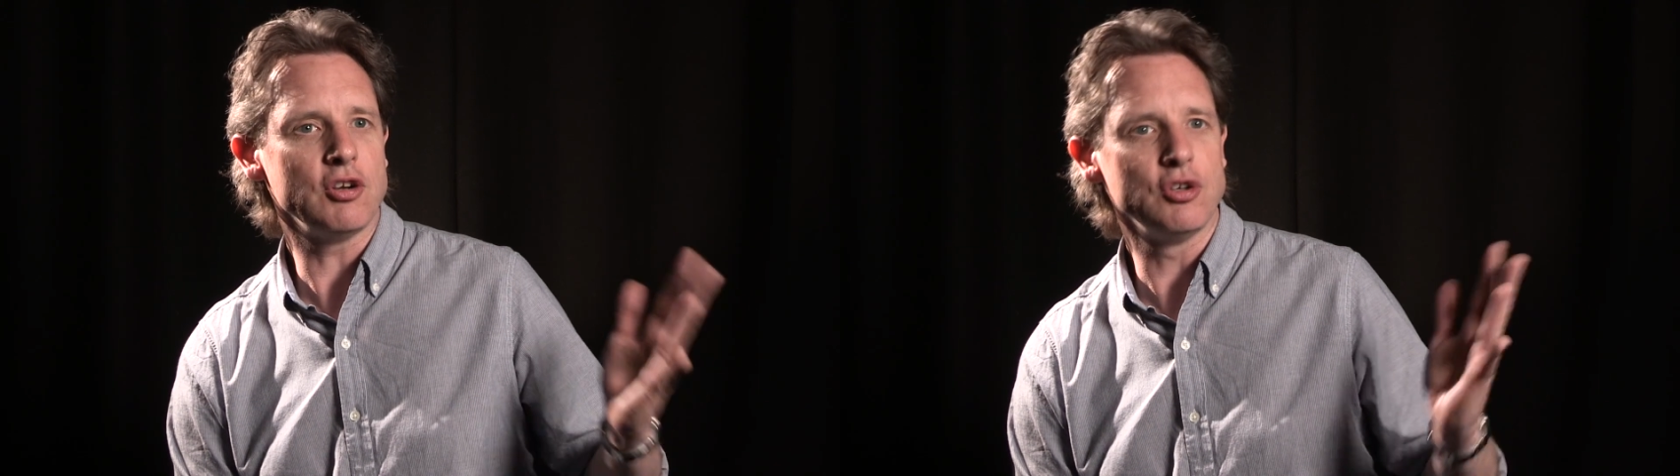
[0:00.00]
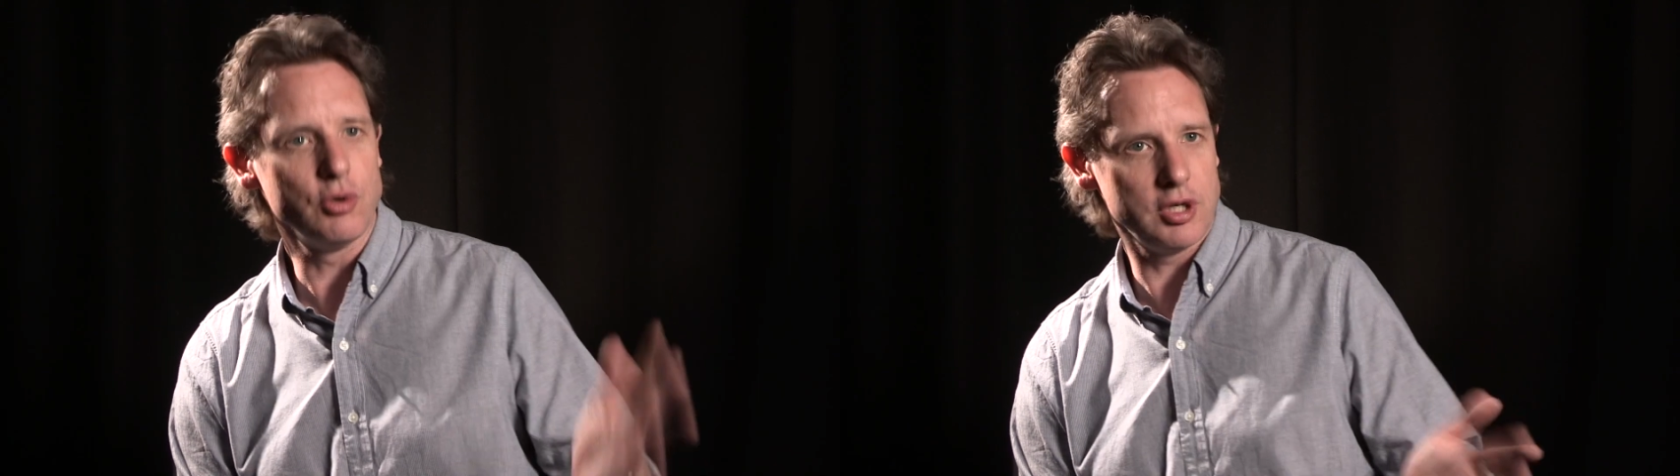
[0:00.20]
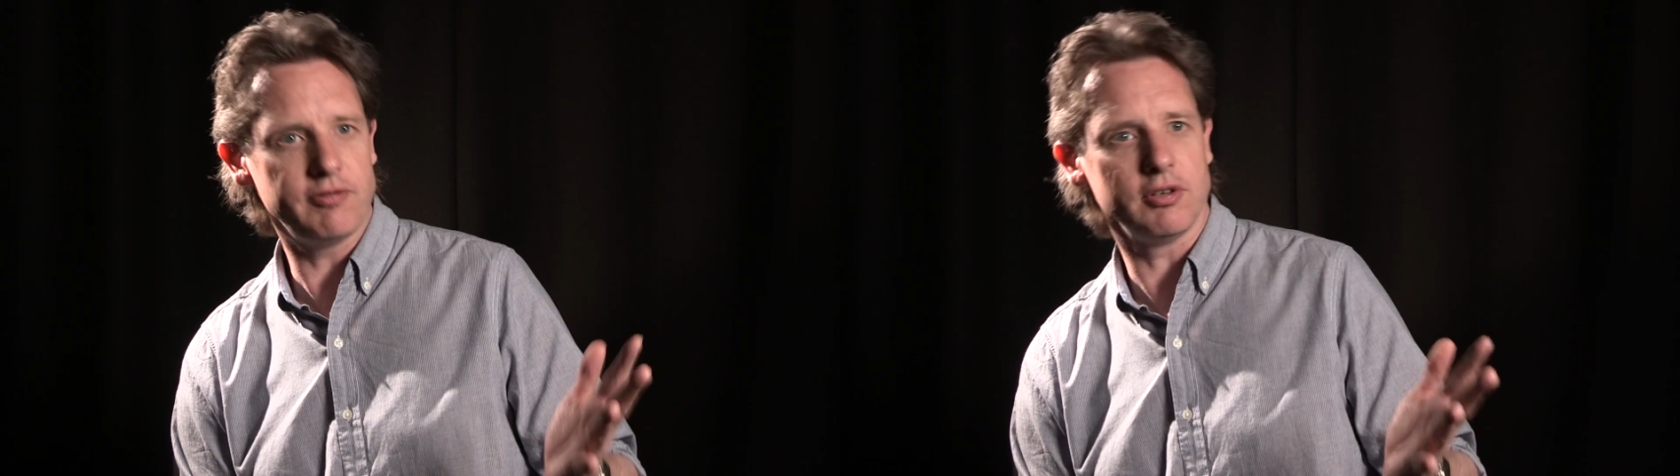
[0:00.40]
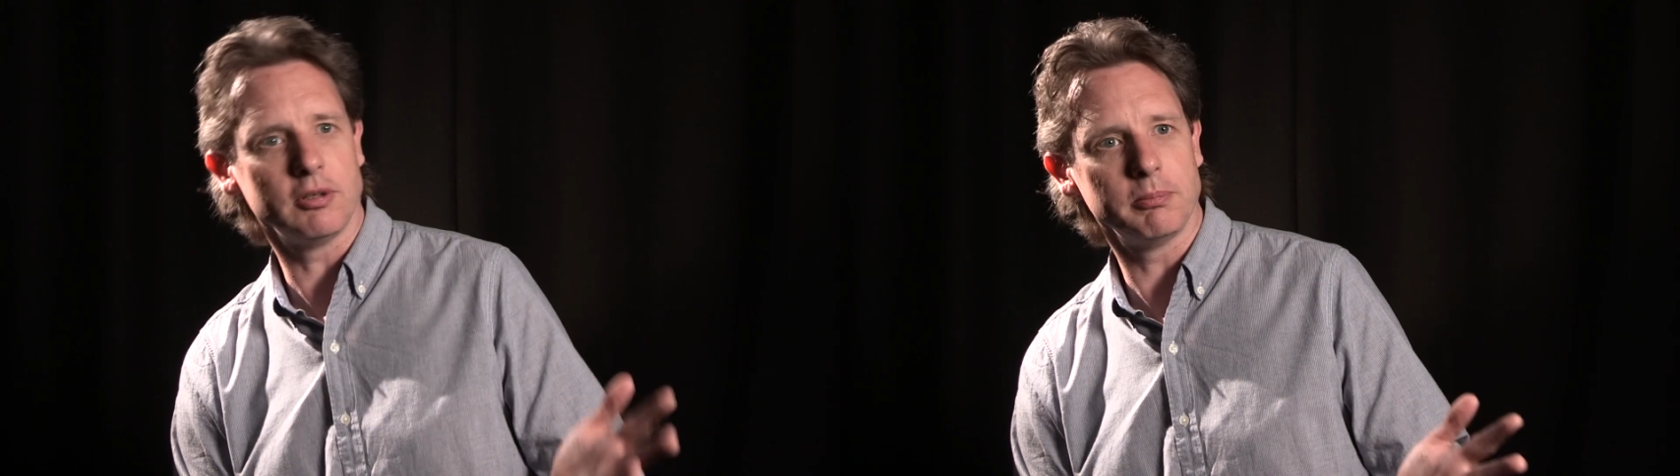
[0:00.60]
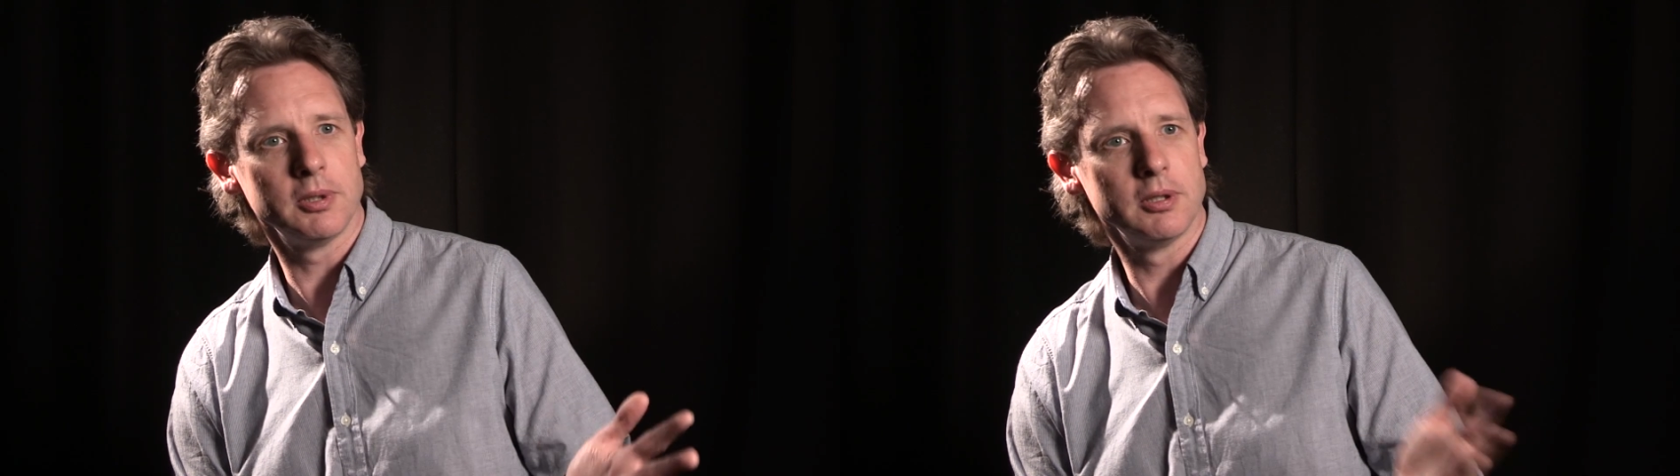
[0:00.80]
nudie
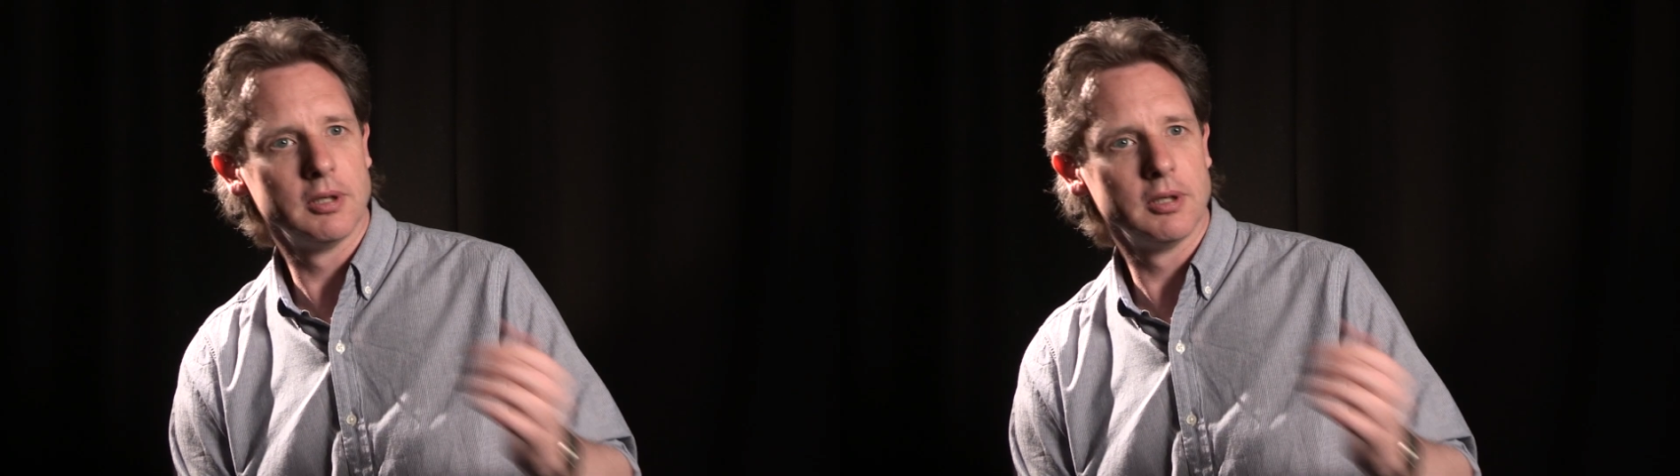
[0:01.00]
film.